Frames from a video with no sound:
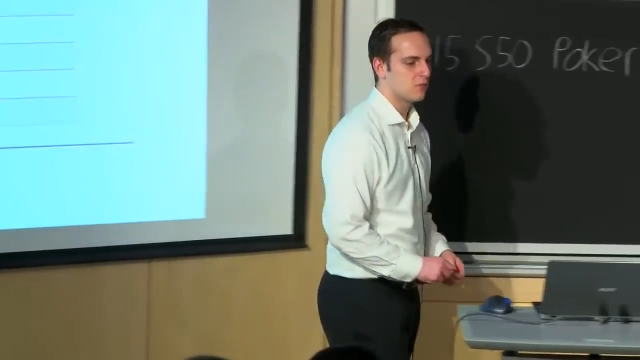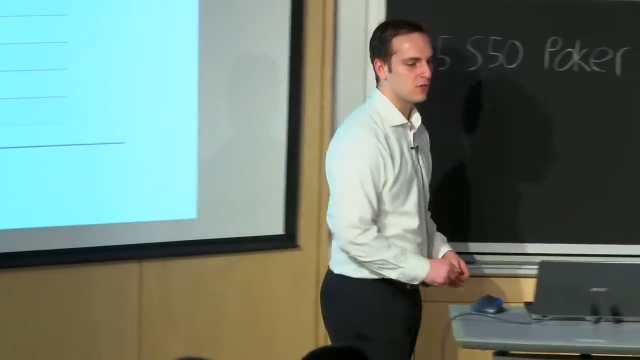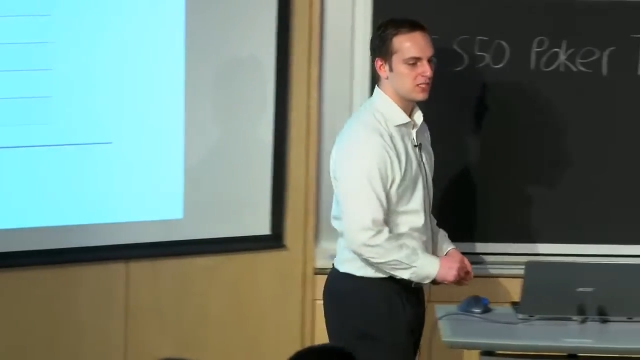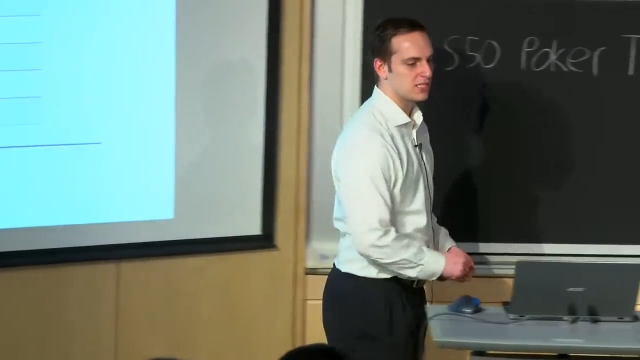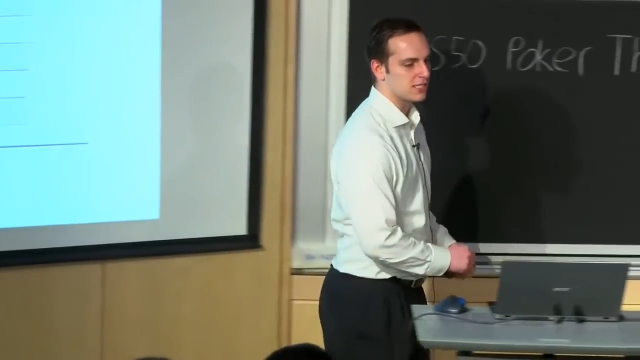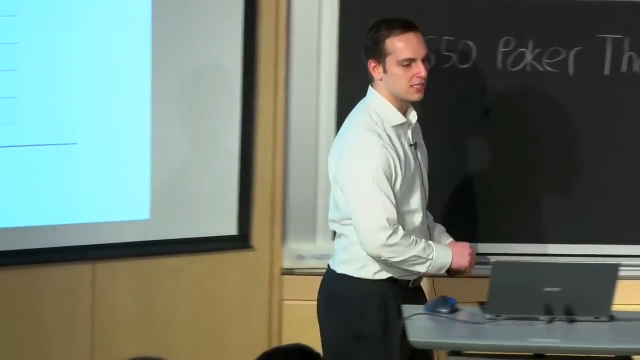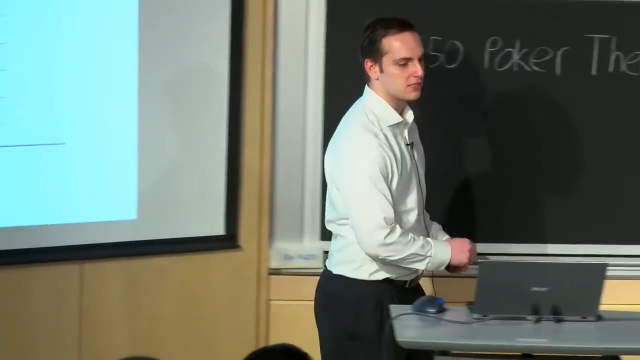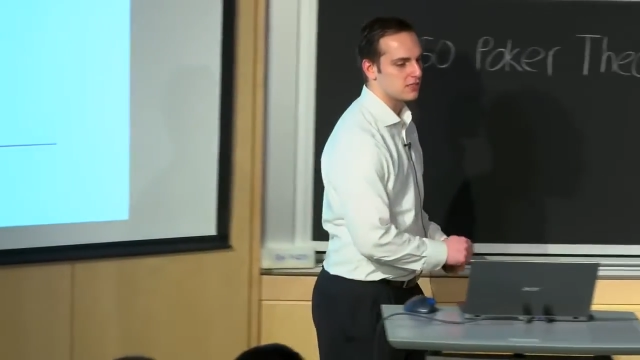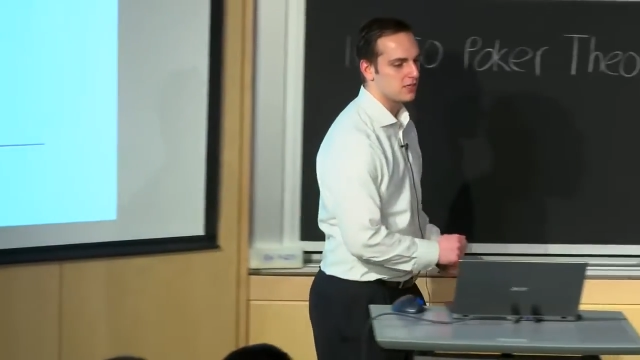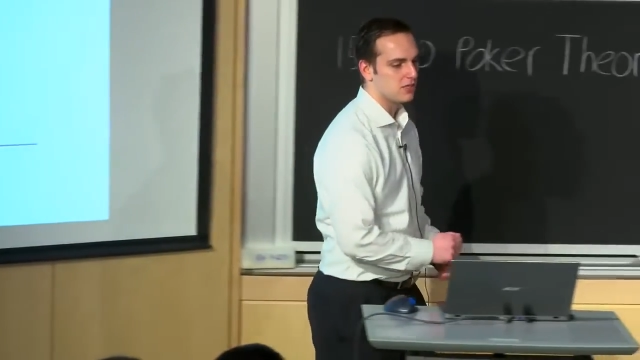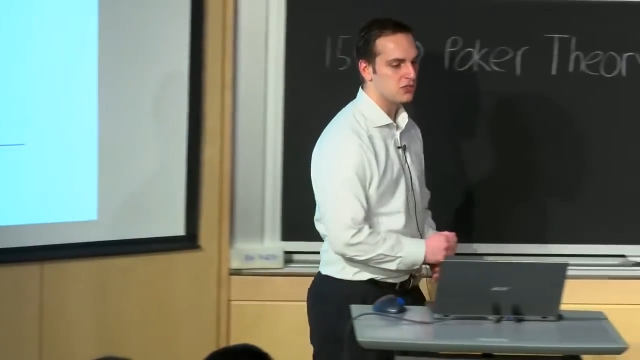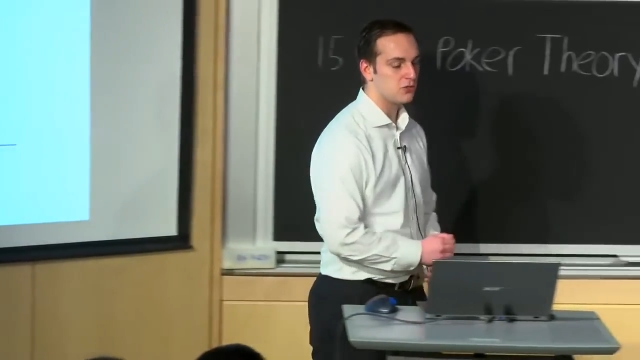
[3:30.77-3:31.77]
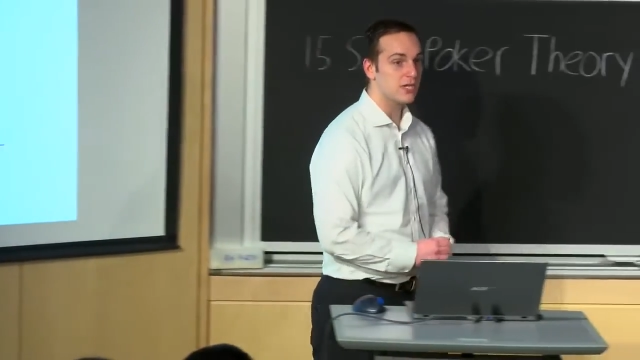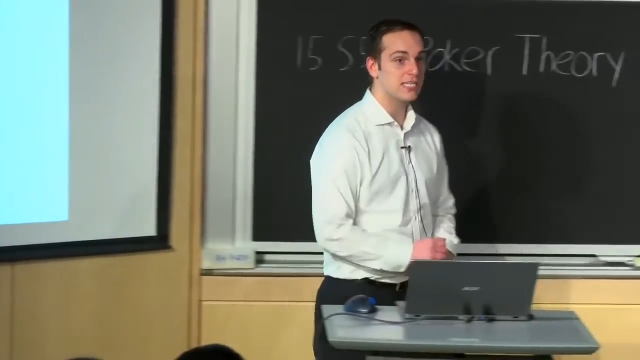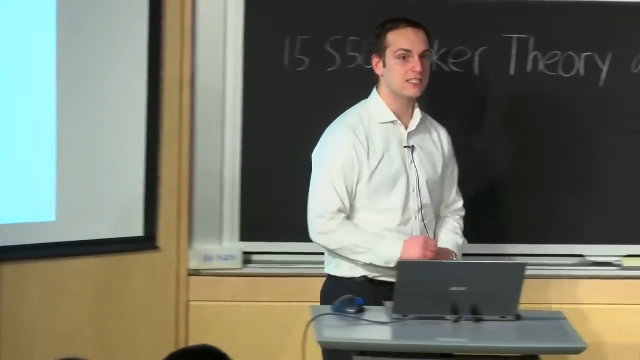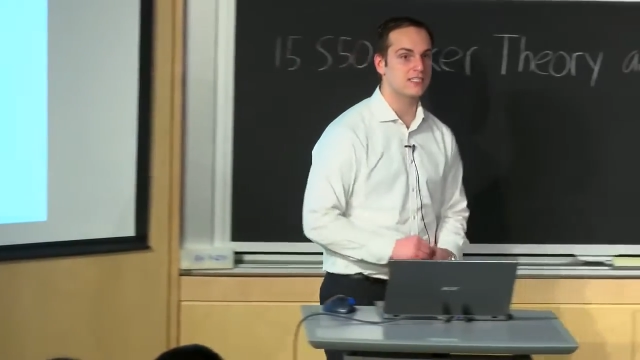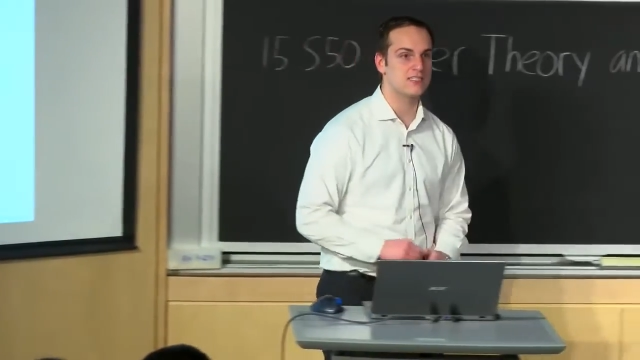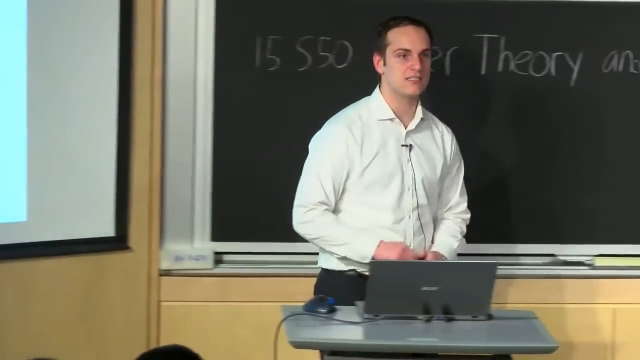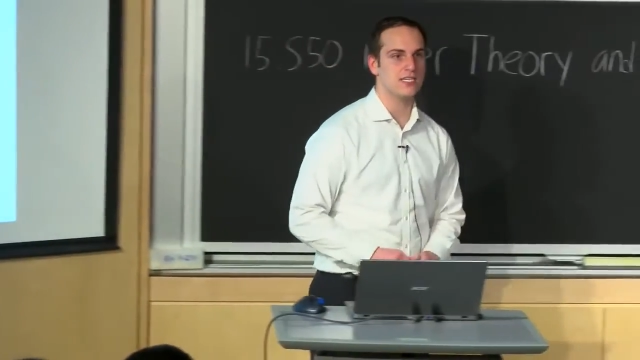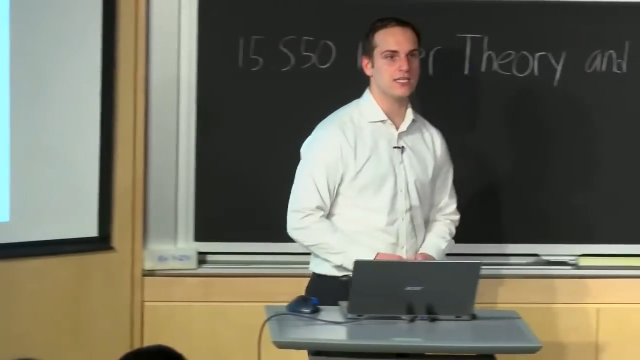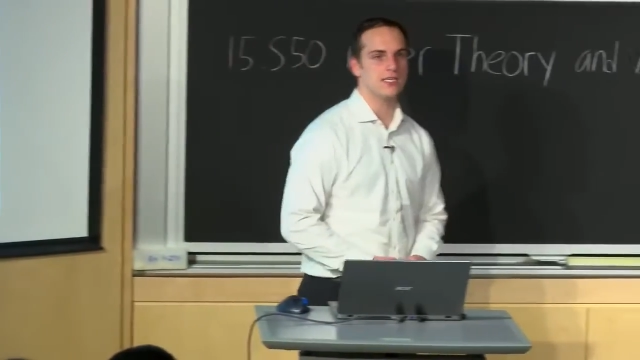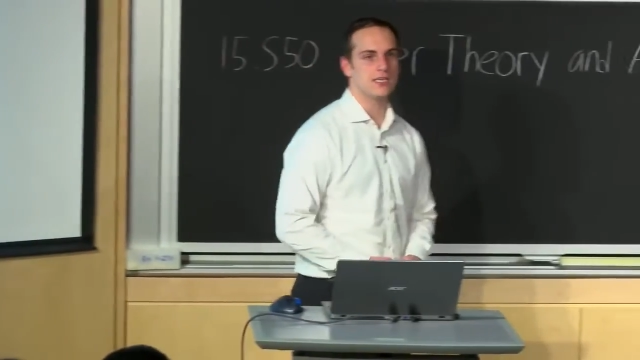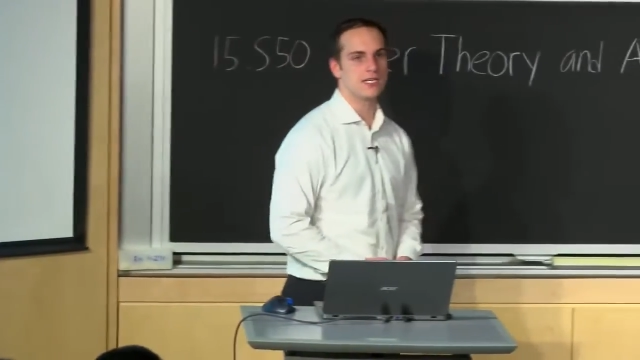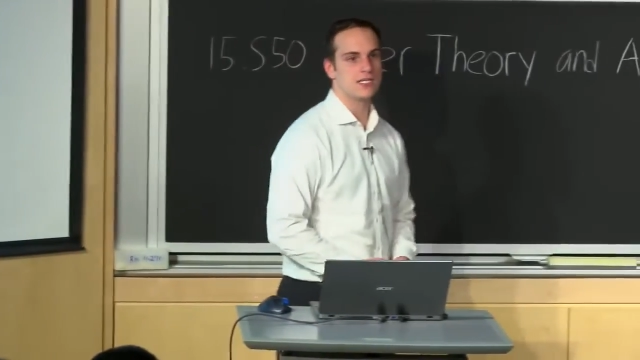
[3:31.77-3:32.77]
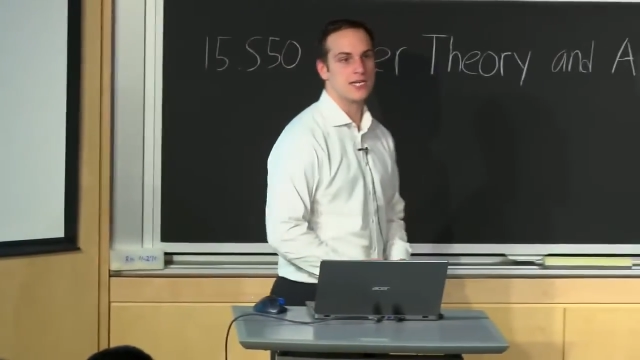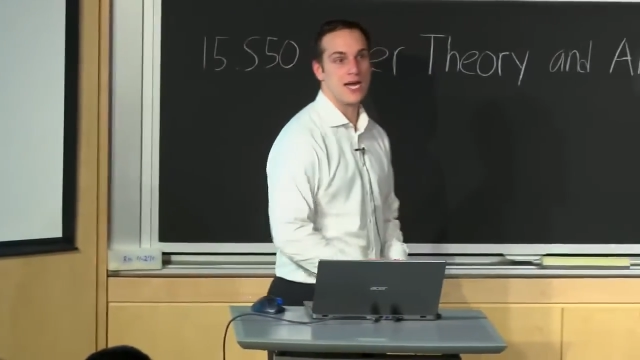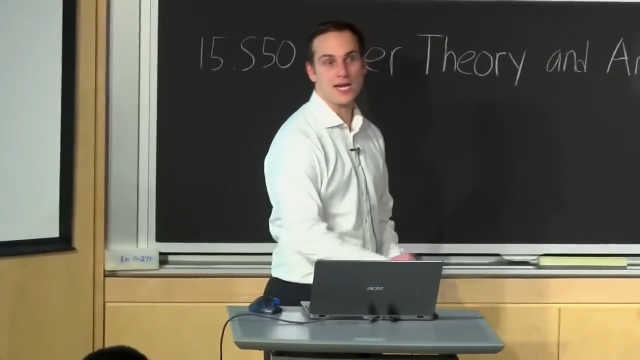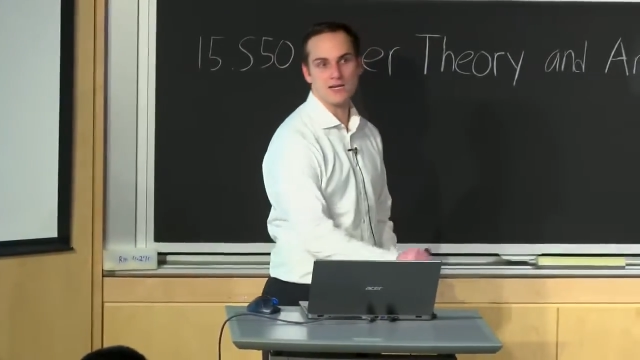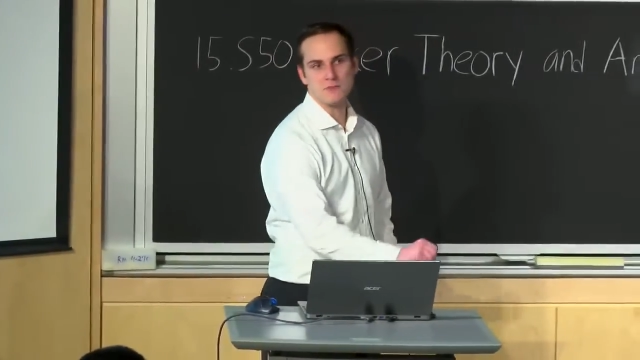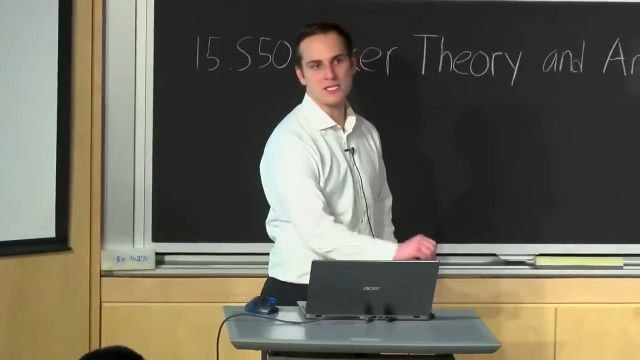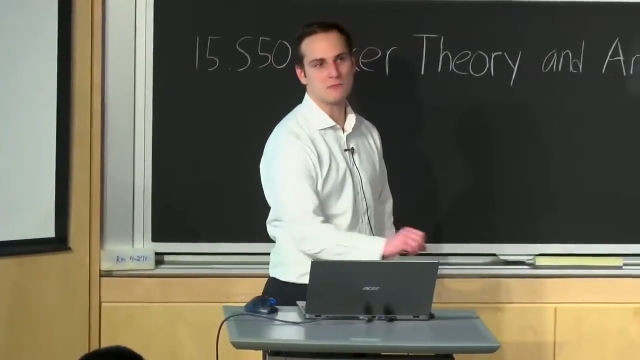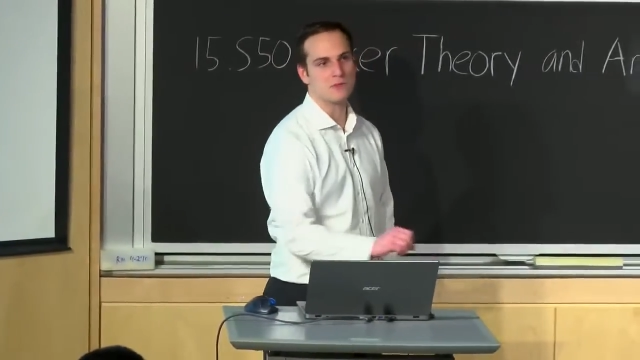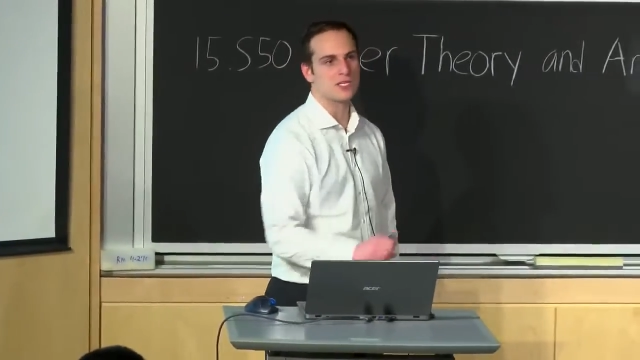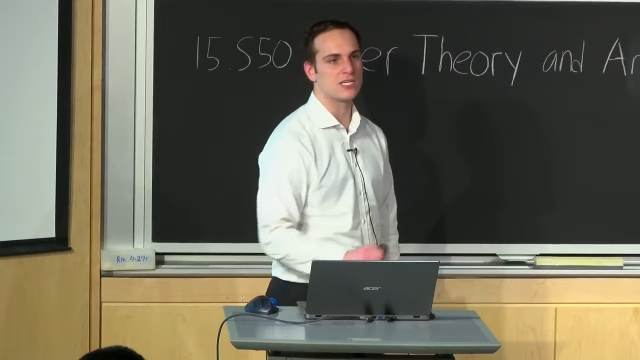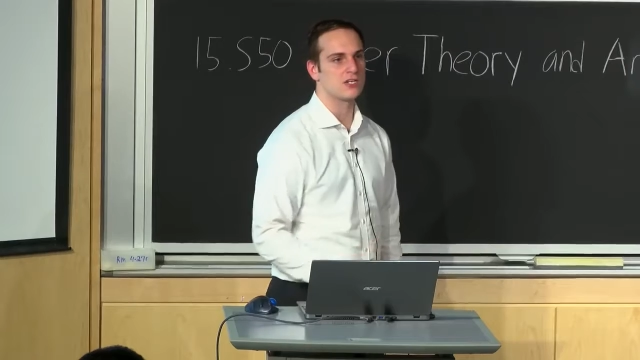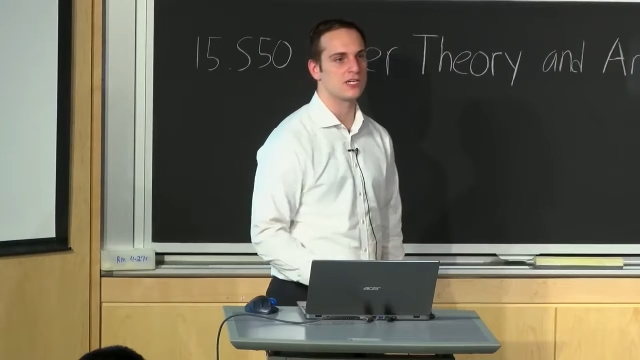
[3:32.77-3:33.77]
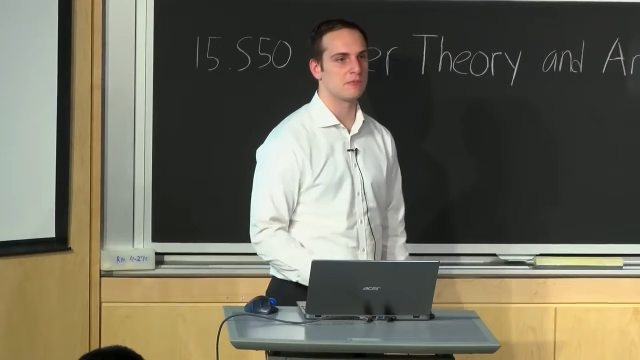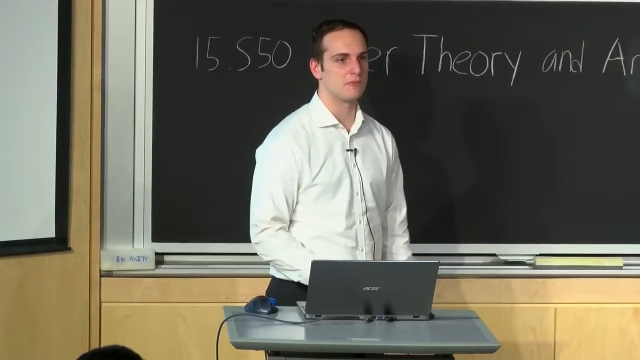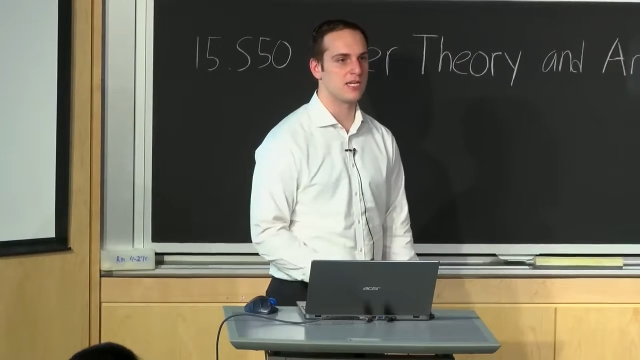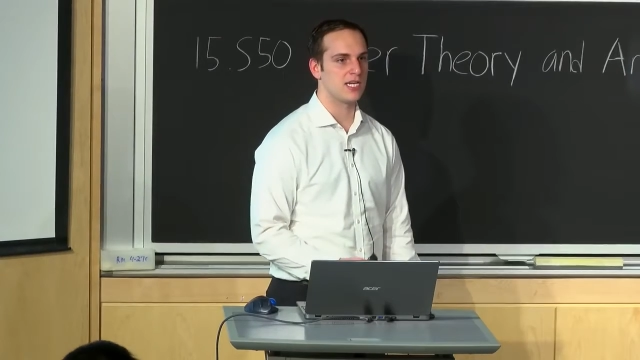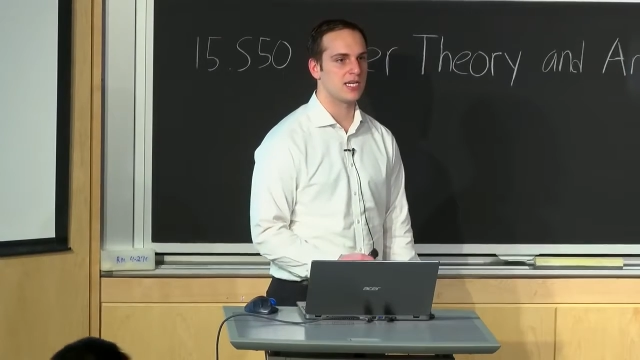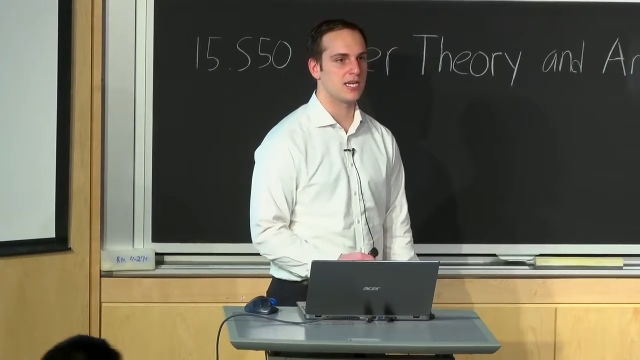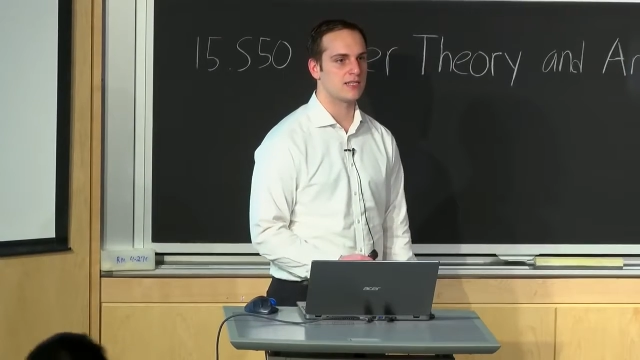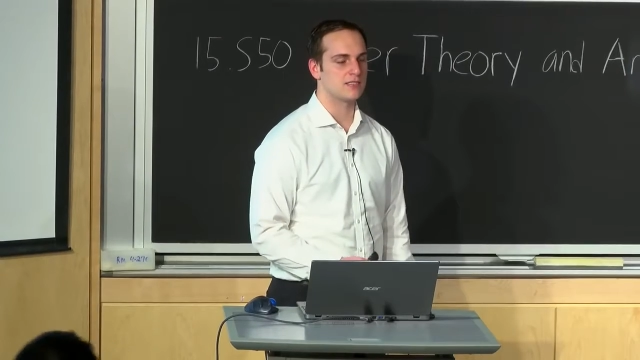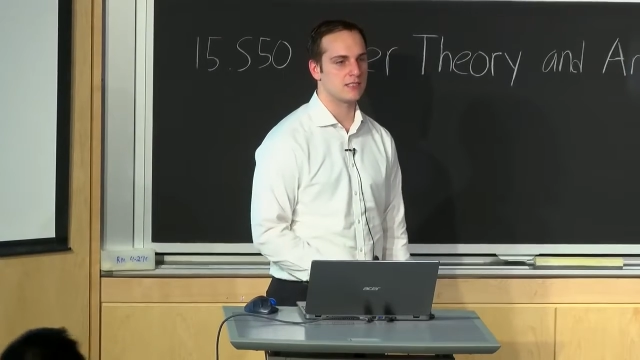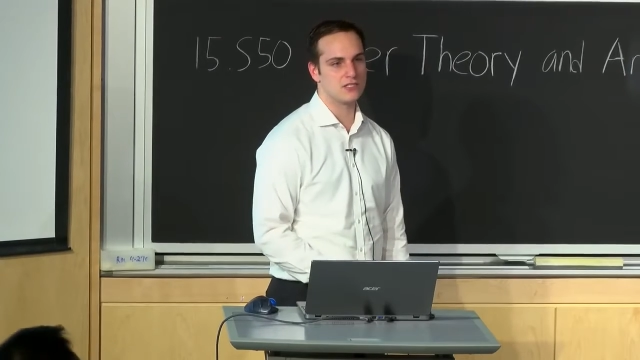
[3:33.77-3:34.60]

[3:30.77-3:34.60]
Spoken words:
which is you get to see the 9 people that you're going to play against,